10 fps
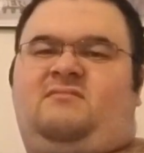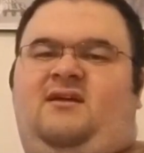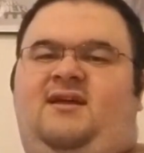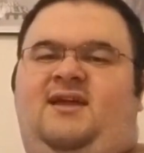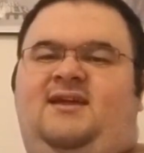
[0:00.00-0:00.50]

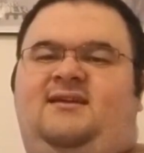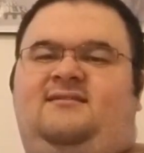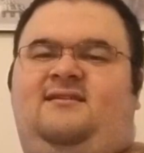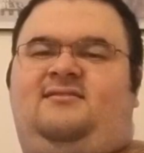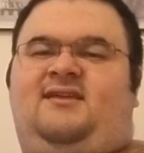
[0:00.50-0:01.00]
And
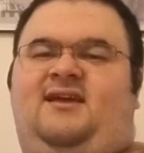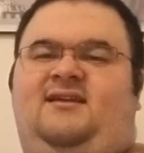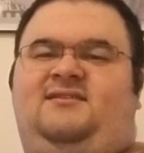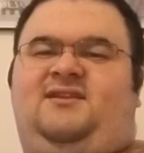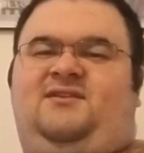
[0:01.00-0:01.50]

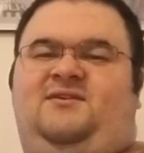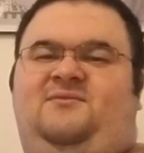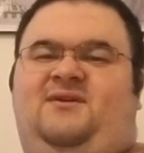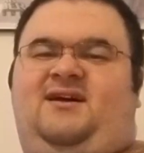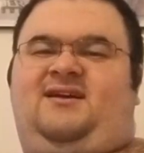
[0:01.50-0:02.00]
then,
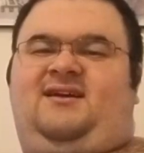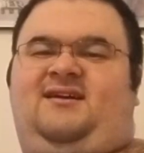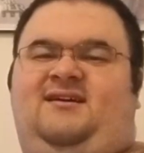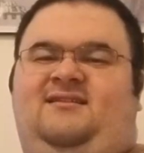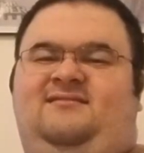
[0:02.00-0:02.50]

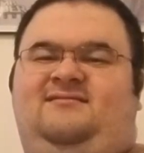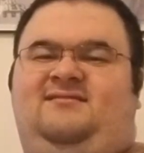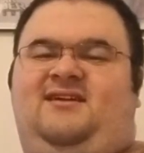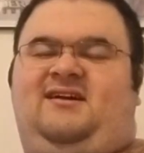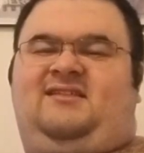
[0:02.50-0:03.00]
I
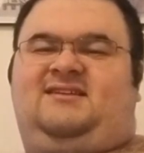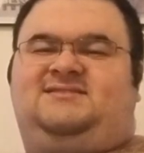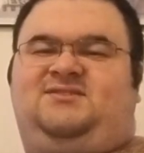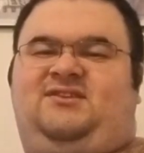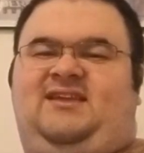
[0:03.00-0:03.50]
got
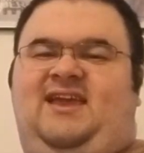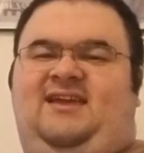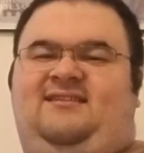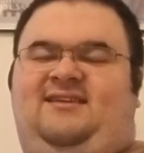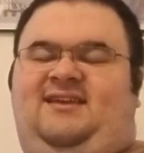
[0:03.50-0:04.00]
lots of good
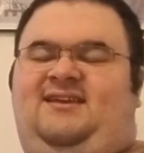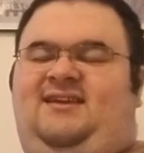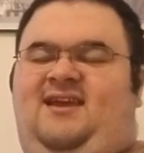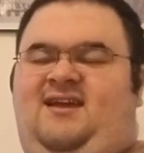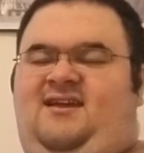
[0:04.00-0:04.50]

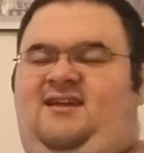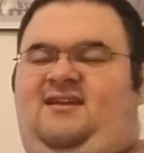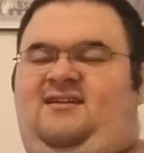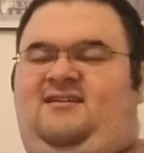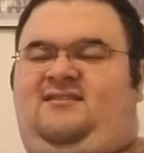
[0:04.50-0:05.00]
candy
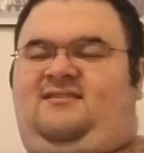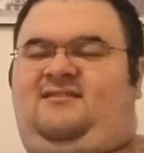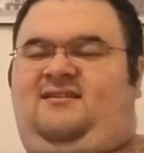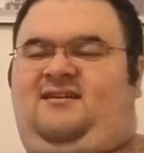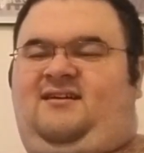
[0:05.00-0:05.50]
and
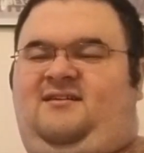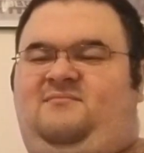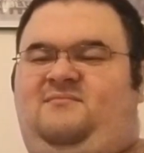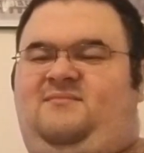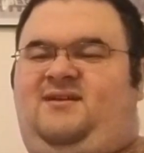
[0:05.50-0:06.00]

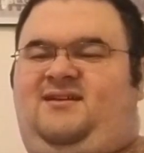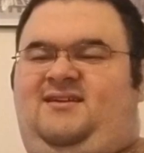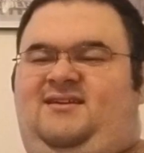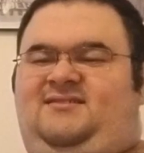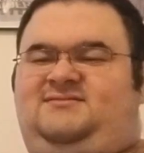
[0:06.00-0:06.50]

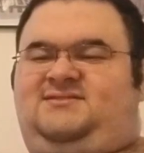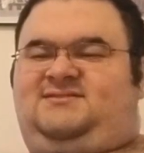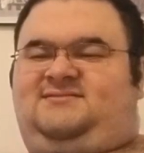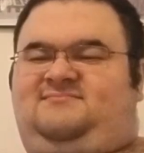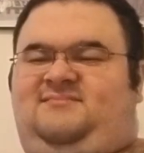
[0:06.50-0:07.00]

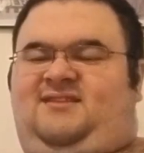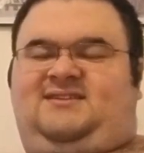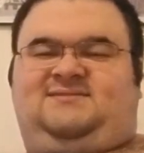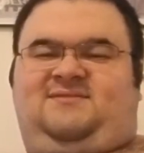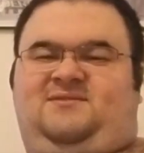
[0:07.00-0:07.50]
just
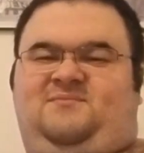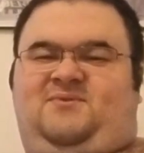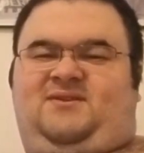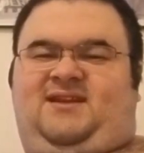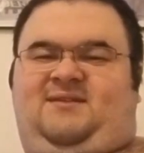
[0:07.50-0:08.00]
lots of other
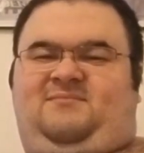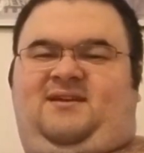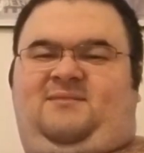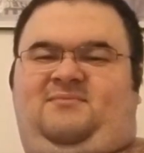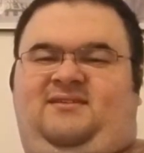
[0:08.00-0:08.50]
board game
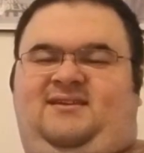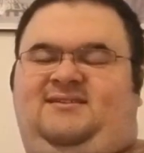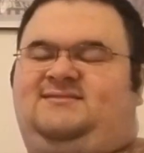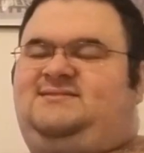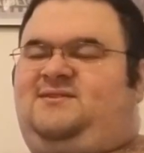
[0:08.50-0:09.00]
type
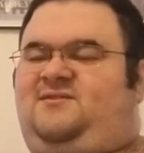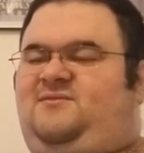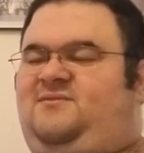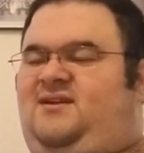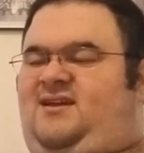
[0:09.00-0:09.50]
things.
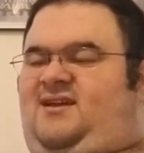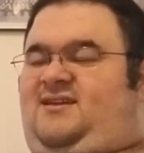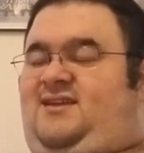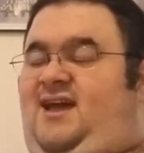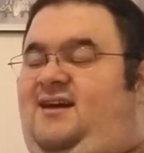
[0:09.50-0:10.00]
So,
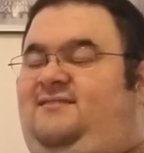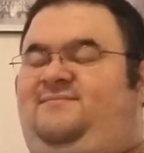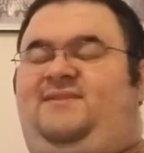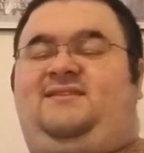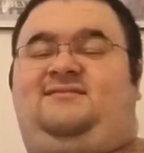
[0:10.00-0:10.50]
yeah,
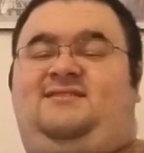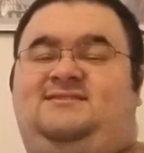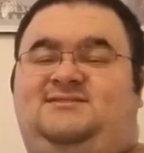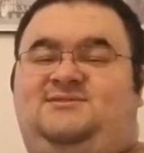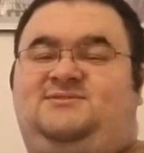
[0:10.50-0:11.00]
this year's